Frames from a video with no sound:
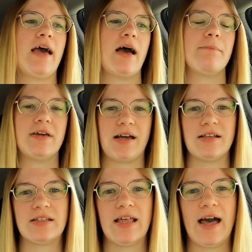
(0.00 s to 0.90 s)
And
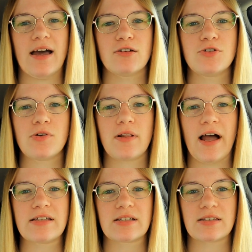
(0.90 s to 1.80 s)
because of that,
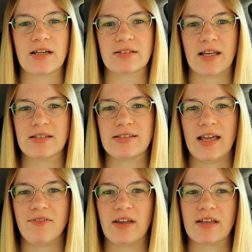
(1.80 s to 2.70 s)
utilizing things like
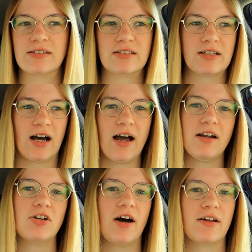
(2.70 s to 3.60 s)
saving is
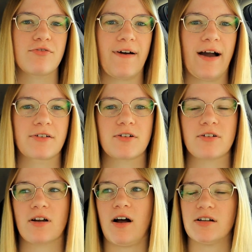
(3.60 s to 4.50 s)
kind of not a factor.
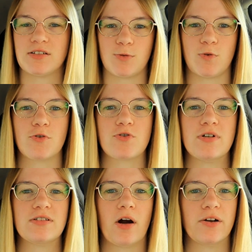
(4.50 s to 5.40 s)
The cost of
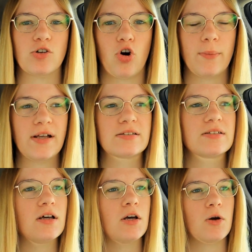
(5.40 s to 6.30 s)
groceries are
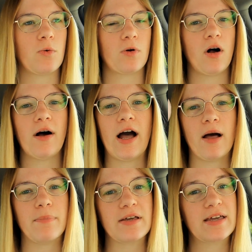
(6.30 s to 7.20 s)
enormous. We're all
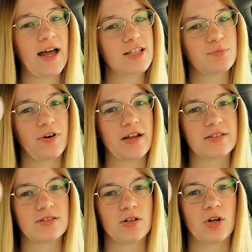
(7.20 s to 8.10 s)
happy. Gas
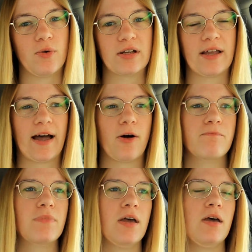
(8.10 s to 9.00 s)
prices are going
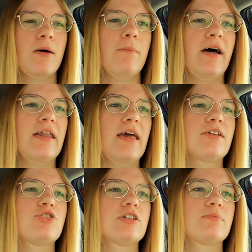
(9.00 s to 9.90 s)
down. But
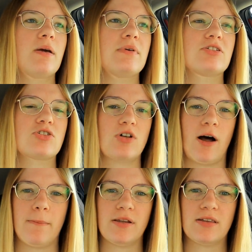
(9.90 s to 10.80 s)
it just made me
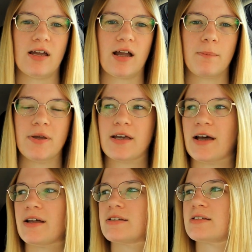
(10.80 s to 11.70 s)
stop and think,
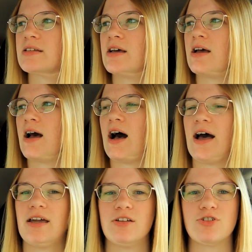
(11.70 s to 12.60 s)
because
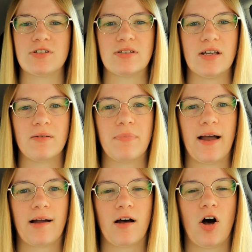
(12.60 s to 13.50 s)
I can just think
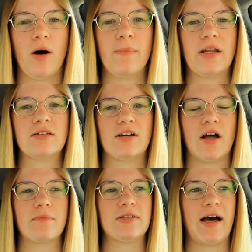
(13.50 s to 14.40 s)
back of how many
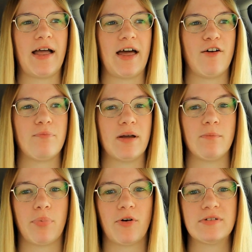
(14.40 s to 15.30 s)
times I have
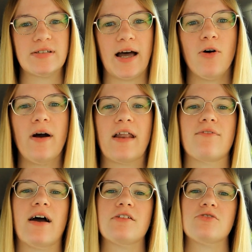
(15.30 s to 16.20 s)
been burnt out and
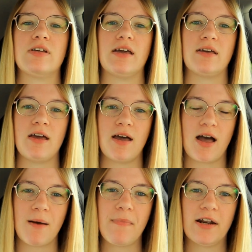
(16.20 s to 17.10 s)
I've had to take
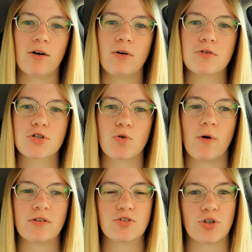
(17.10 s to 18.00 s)
a medical
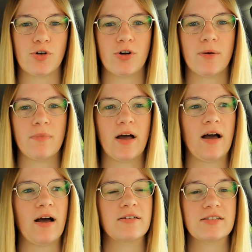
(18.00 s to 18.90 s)
short-term
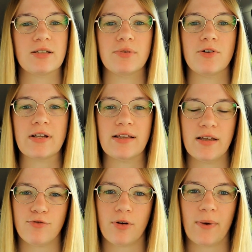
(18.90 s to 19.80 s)
disability
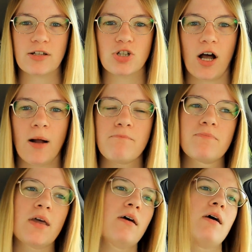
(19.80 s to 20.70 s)
leave from my job
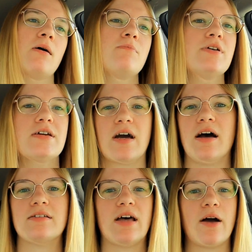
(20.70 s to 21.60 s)

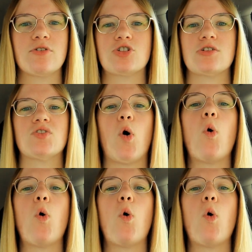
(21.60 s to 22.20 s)
because I was just